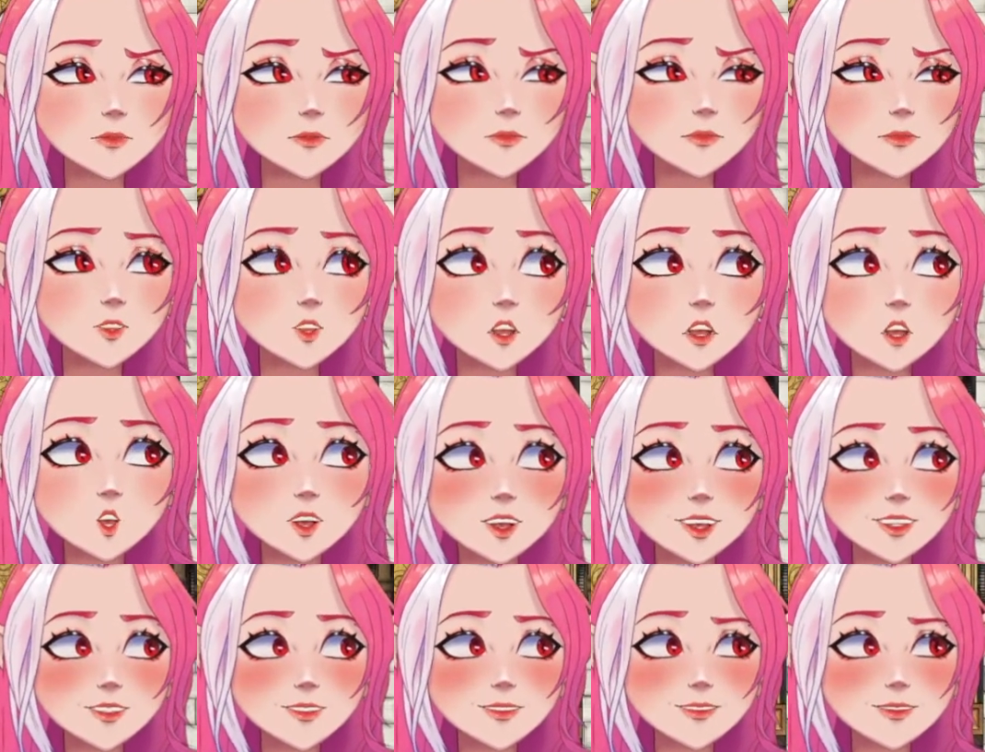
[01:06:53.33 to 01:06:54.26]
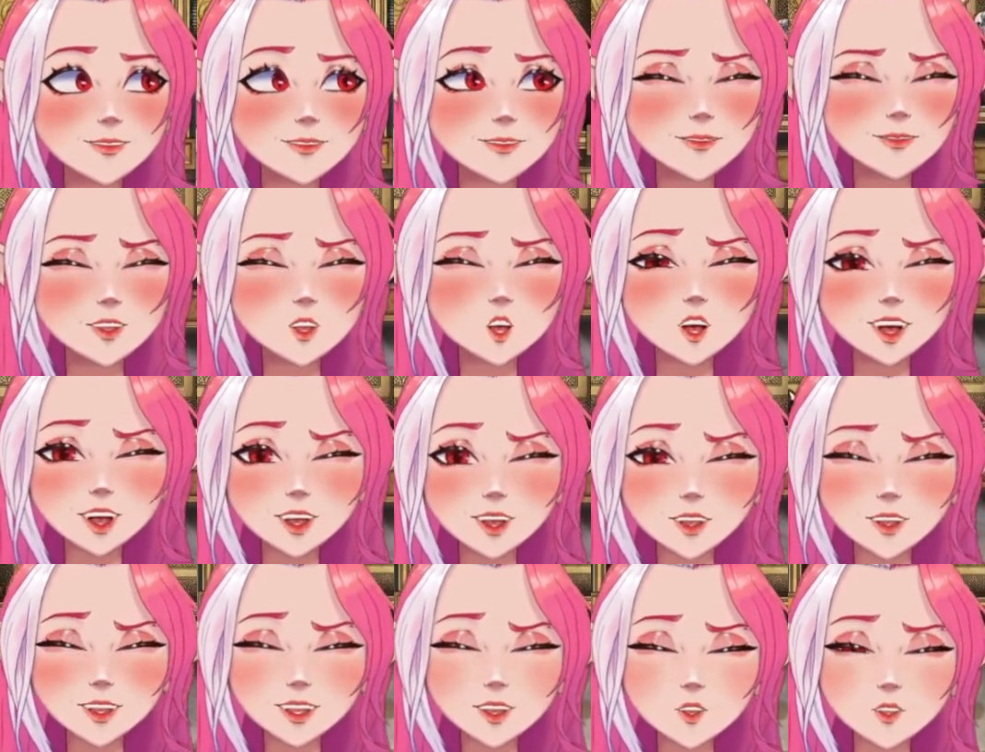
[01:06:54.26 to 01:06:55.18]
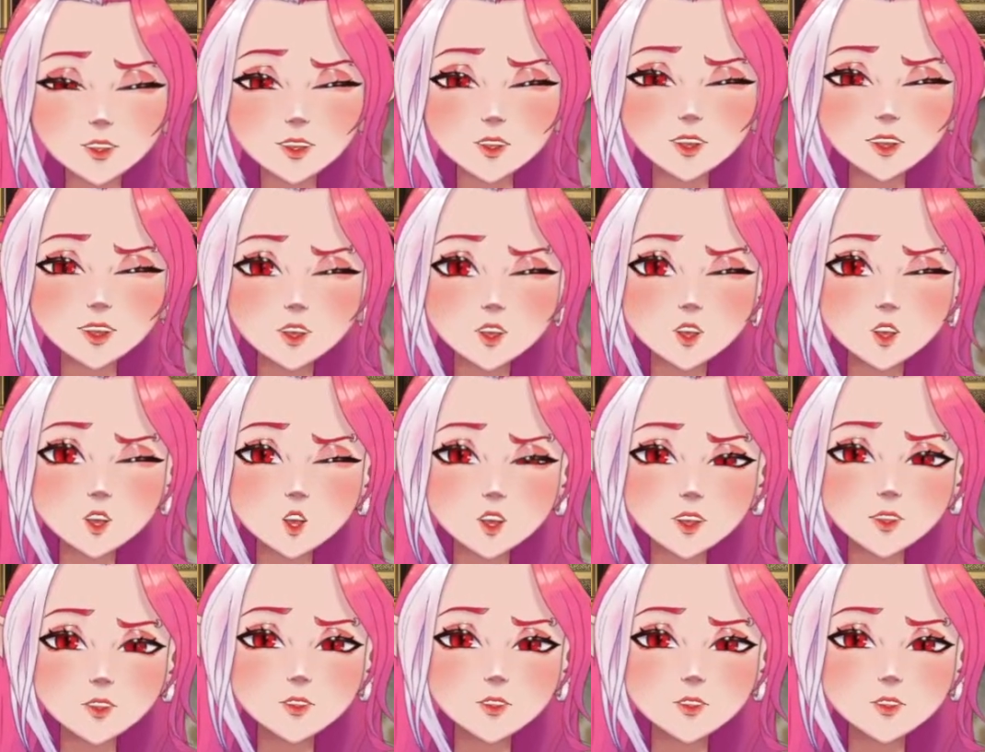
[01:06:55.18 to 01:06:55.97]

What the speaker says: current like NPC